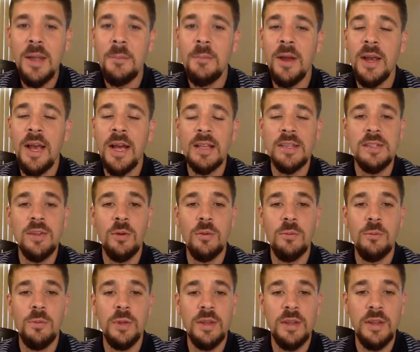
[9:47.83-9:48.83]
But yeah, so
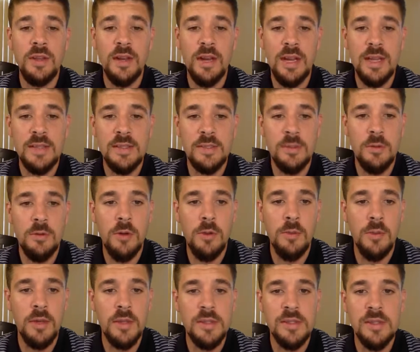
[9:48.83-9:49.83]
within the last
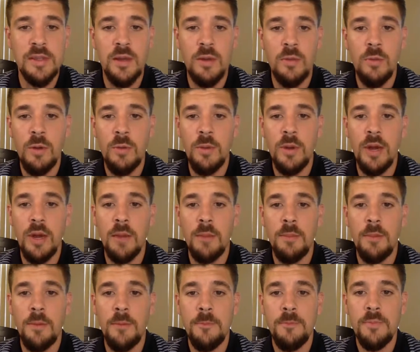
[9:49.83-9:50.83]
3 months, we went
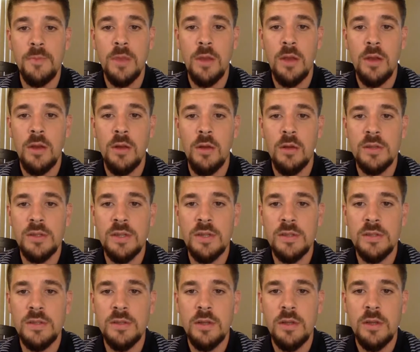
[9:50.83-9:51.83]
up Oh, is
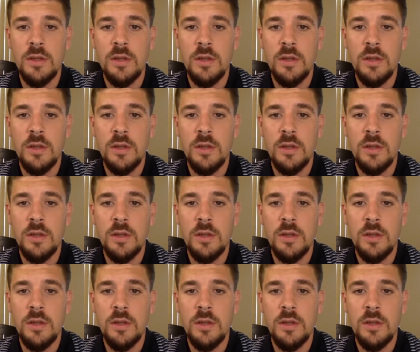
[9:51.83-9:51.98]
this?